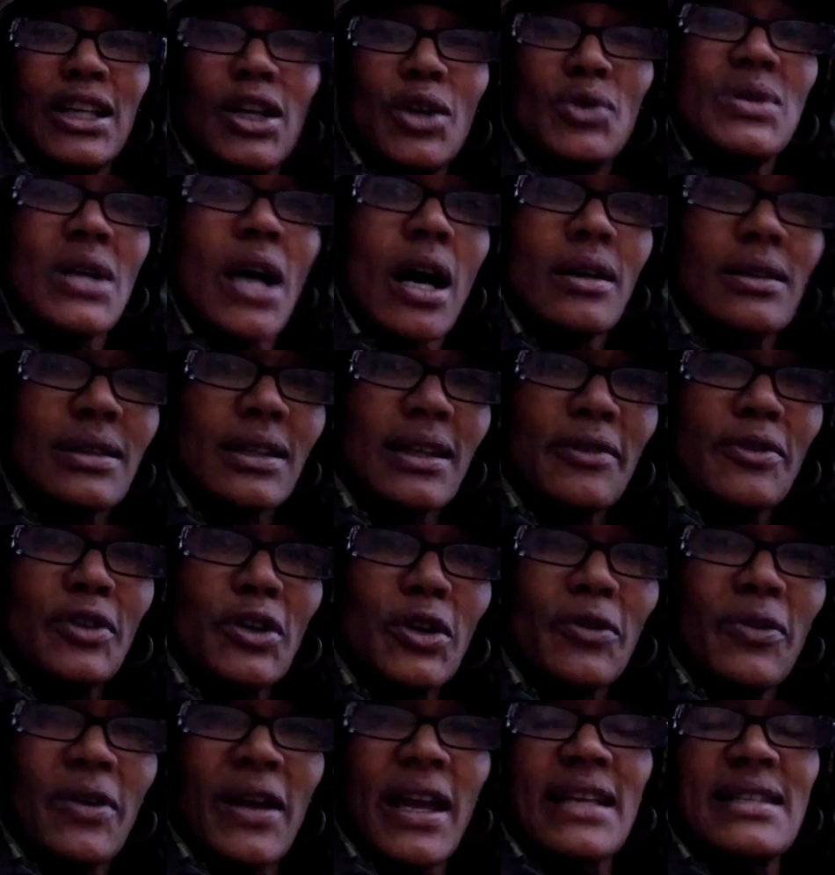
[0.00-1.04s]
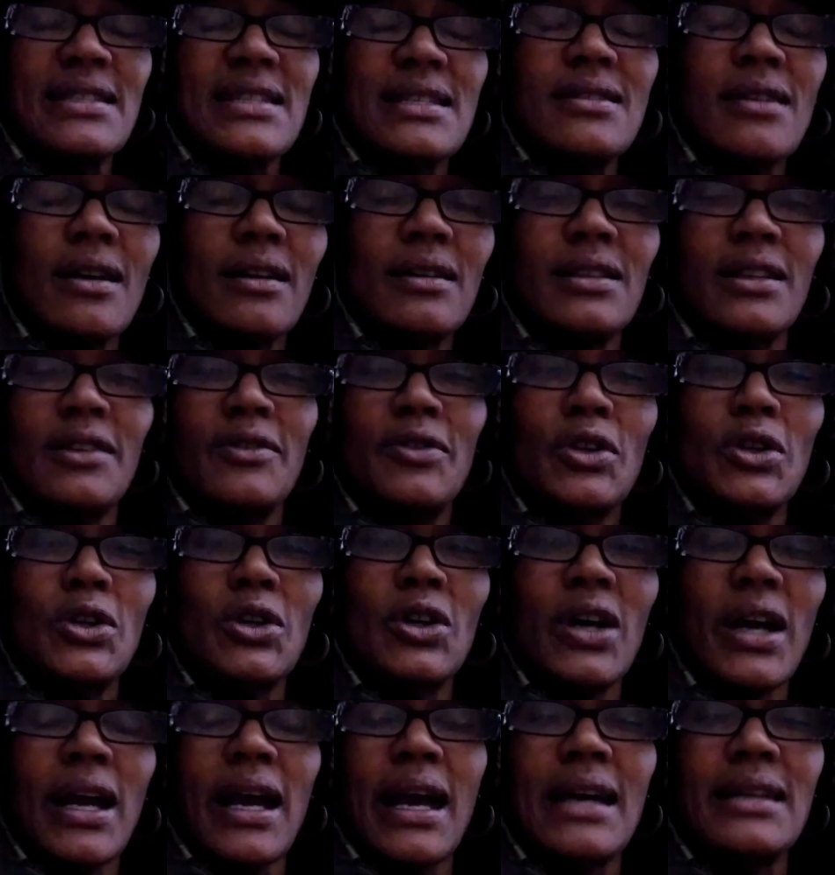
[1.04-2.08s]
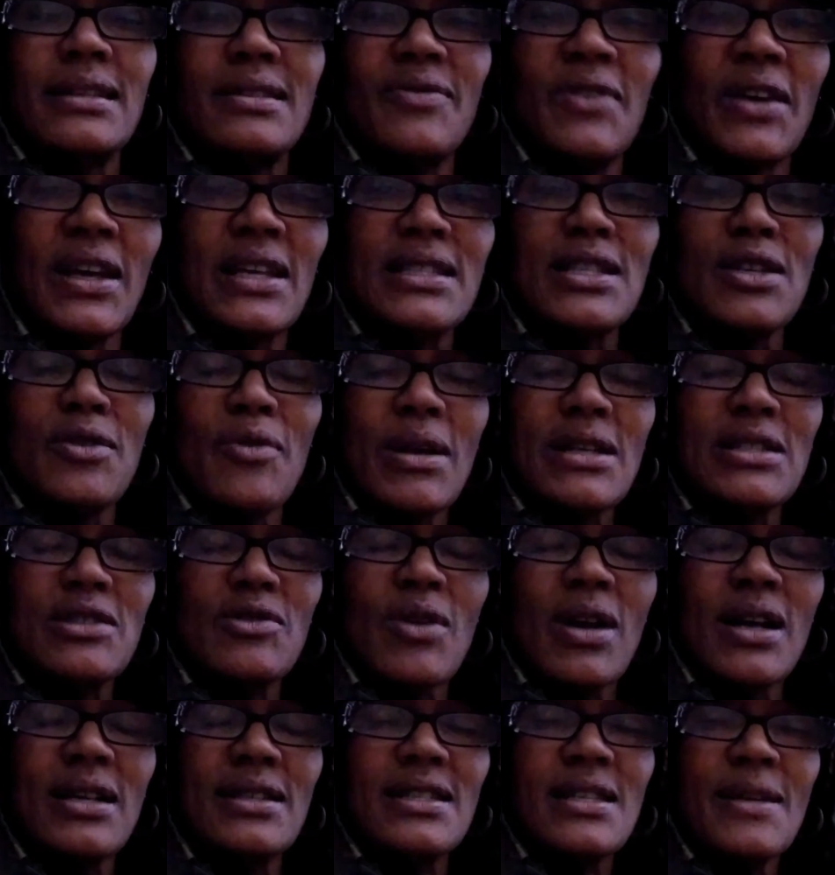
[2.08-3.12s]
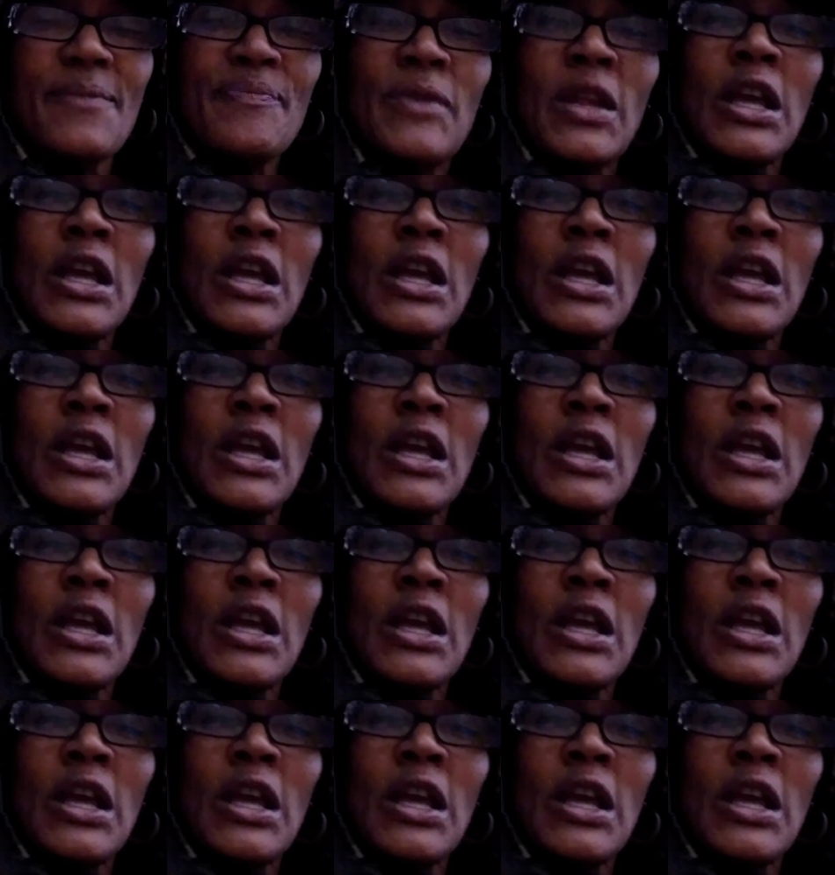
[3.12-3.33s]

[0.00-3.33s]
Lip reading: duck liver, fancy duck liver at fancy restaurants.